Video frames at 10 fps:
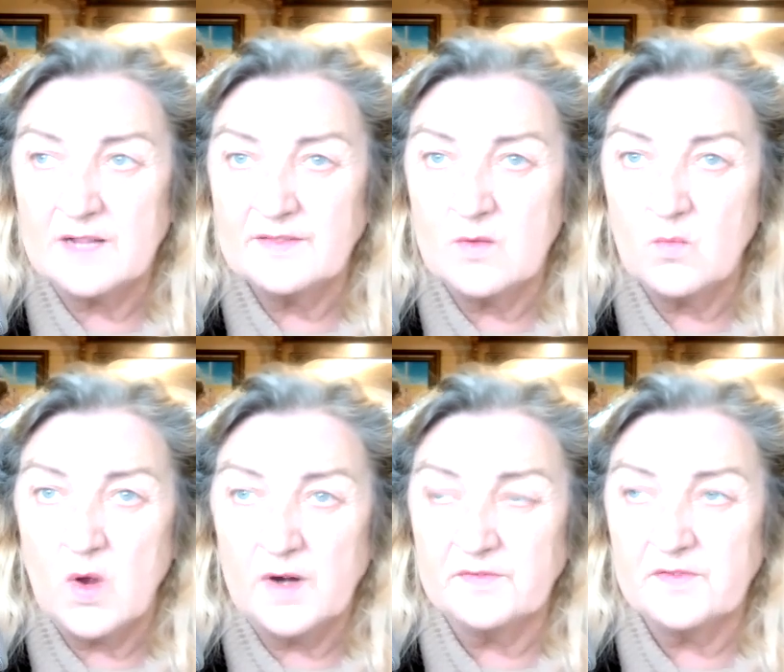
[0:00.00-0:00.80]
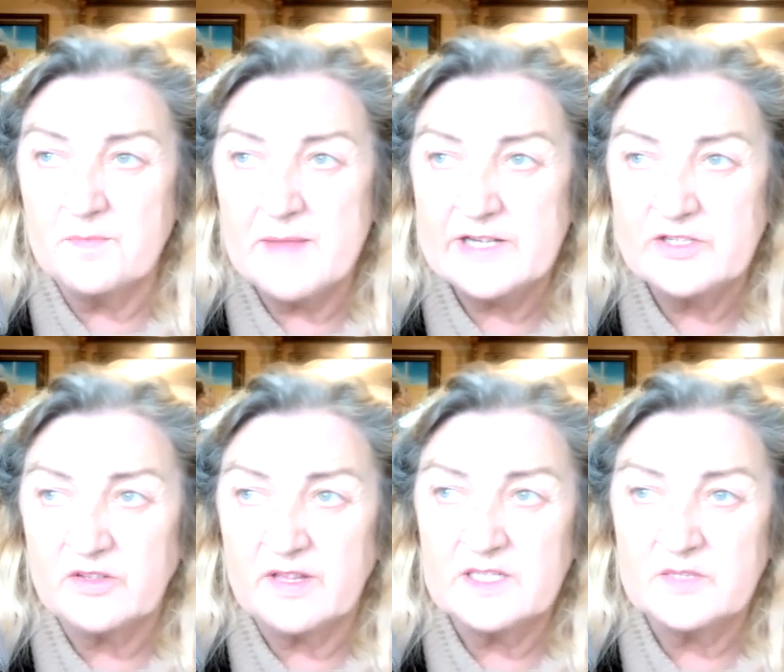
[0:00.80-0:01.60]
I think one of the major
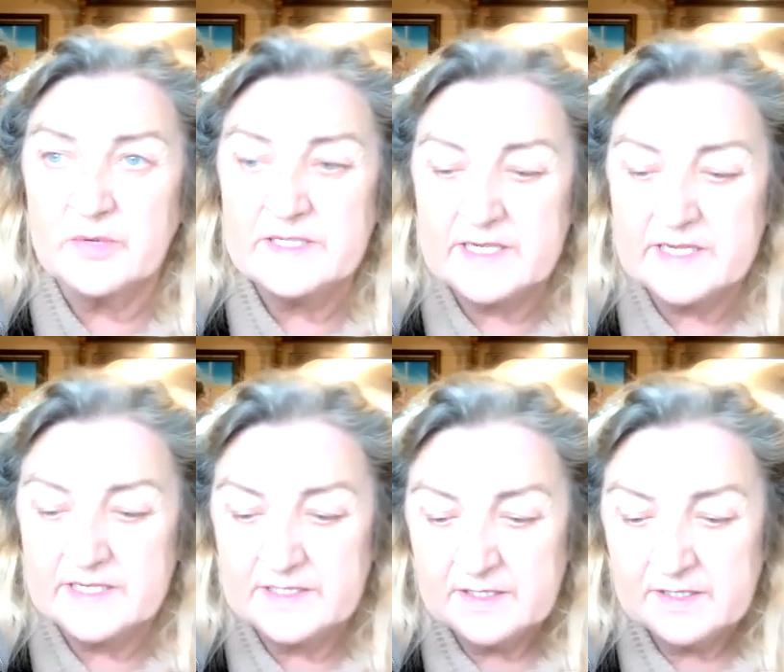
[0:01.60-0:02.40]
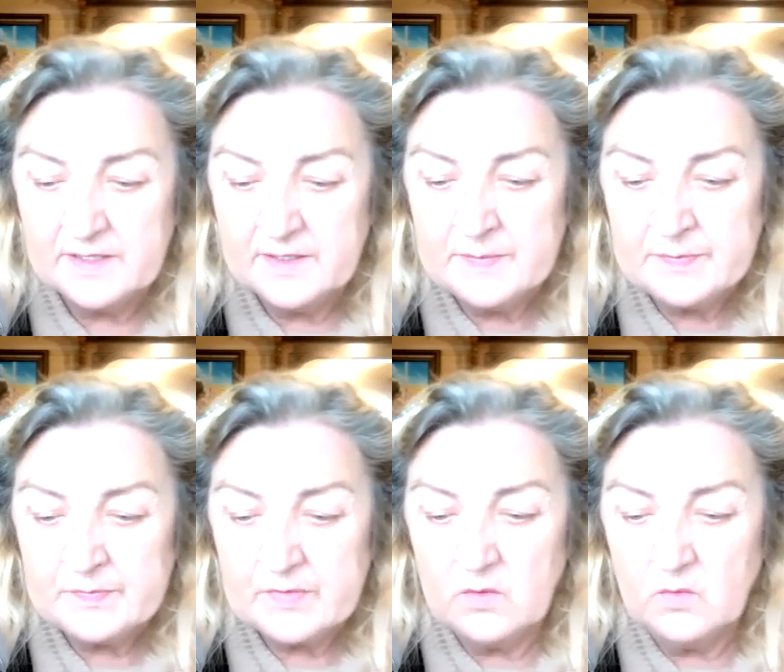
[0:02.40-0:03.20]
things we did
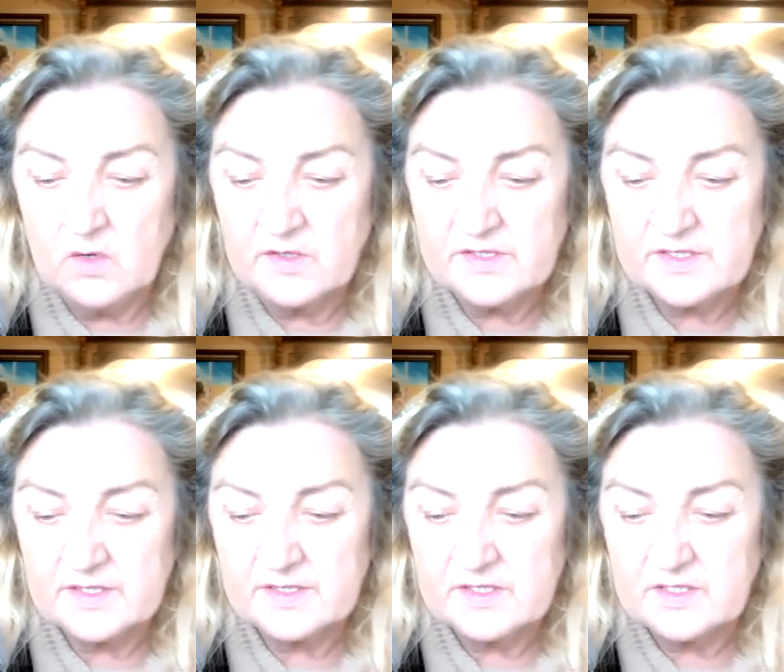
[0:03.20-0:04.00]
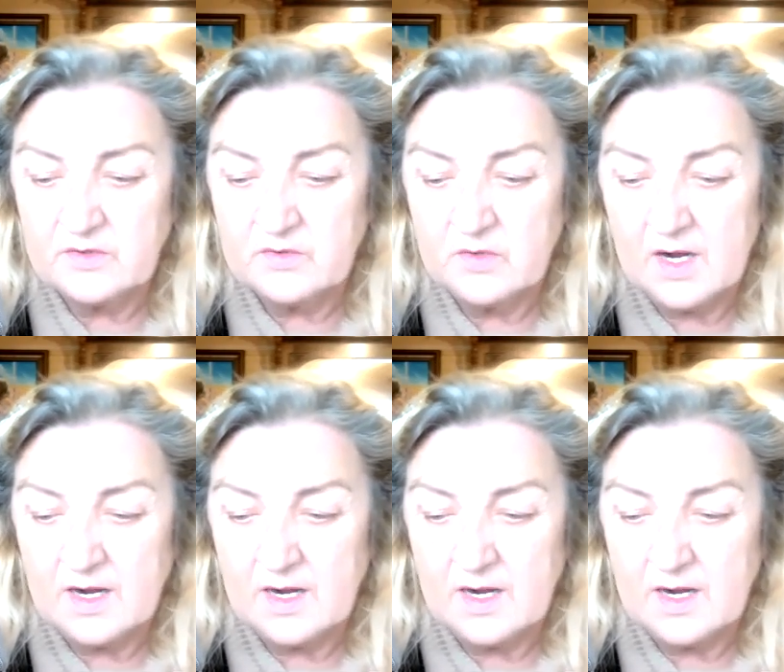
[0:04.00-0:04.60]
was to